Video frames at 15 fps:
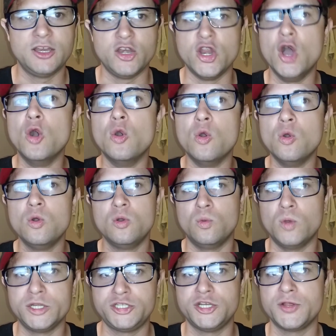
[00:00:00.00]
know
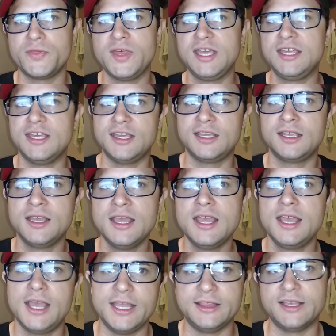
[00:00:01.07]
what you're thinking
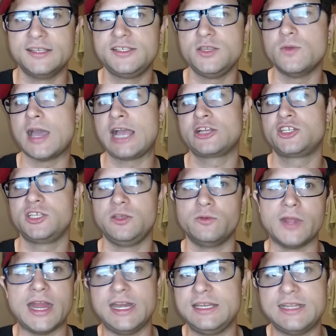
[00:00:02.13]
unless you actually
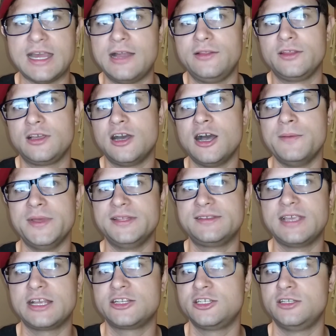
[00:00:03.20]
write it down in the comment
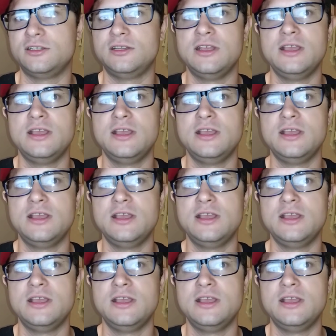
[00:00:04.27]
section.